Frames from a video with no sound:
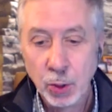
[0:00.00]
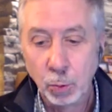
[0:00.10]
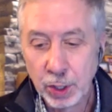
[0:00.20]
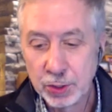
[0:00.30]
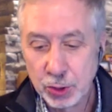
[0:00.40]

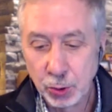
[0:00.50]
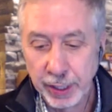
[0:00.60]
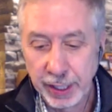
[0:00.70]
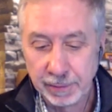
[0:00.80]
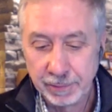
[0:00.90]
we're
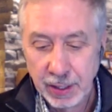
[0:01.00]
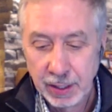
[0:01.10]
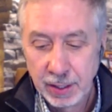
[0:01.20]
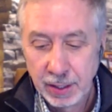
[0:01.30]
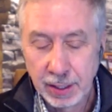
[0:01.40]
doing
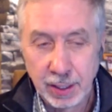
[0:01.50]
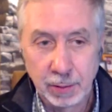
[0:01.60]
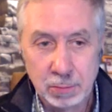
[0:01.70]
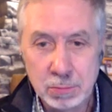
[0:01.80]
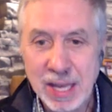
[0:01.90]

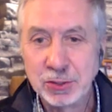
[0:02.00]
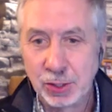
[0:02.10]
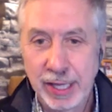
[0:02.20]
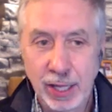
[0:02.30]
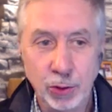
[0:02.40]
uh,
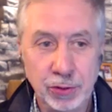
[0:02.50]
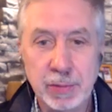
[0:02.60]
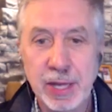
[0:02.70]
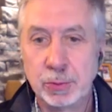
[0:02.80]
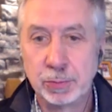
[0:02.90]
mental health and
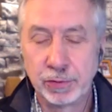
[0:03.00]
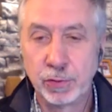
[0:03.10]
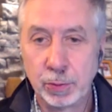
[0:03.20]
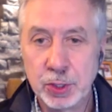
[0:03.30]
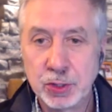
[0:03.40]
mental
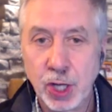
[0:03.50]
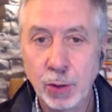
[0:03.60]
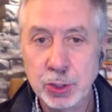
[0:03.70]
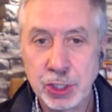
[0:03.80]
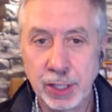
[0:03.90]
performance
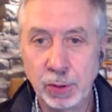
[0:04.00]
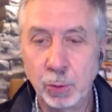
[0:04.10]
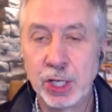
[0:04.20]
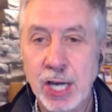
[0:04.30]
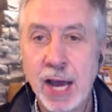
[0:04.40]
coaching, but
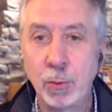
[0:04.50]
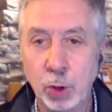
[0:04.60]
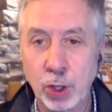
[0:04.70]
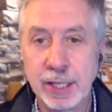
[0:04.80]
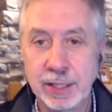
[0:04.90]
we're not
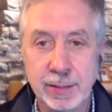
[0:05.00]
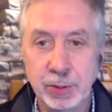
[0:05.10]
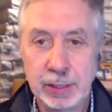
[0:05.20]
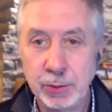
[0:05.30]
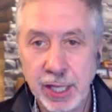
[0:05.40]
working
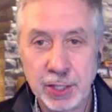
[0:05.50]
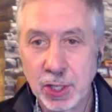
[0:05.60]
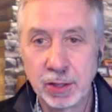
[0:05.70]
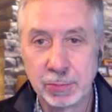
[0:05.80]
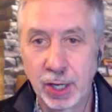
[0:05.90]
typically with the
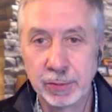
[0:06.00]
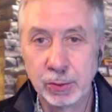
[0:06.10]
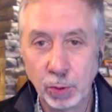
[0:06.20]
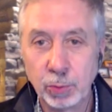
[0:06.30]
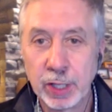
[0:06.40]
HR department.
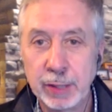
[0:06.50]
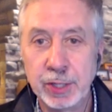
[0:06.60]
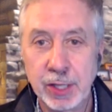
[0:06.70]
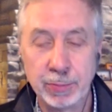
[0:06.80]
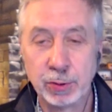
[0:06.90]
We're working with
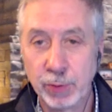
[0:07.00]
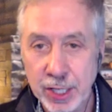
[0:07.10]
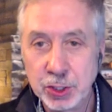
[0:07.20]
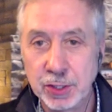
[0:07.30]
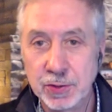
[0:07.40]
the
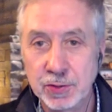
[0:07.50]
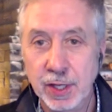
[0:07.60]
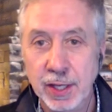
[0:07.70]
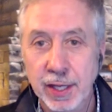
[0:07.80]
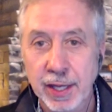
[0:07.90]
operations
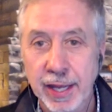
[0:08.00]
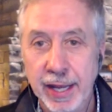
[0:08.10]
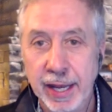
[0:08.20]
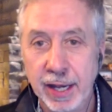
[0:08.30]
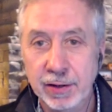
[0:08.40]

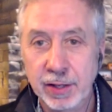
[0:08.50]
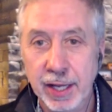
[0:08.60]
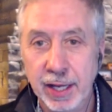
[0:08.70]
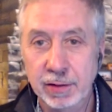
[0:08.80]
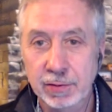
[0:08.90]
and
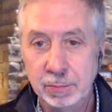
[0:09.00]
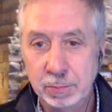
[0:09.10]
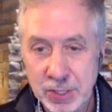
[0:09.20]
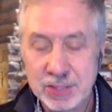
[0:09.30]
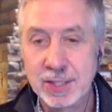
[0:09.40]
and
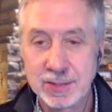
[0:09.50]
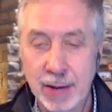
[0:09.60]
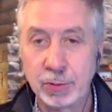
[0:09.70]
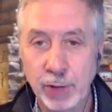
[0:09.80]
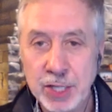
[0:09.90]
business
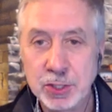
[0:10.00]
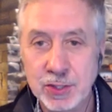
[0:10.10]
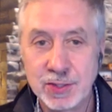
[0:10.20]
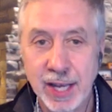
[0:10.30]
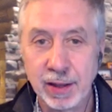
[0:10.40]

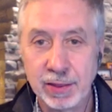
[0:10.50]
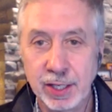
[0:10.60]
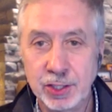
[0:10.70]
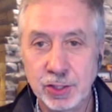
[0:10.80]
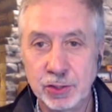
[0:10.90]
operations side of
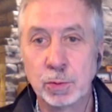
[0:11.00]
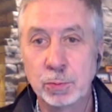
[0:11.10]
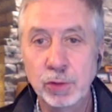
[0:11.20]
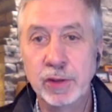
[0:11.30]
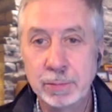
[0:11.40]
things because we're
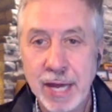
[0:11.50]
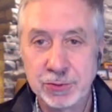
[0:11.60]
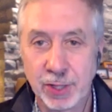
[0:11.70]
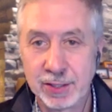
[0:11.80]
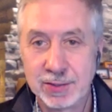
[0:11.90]
moving
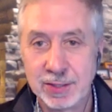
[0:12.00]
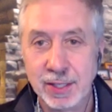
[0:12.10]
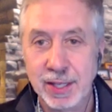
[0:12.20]
metrics.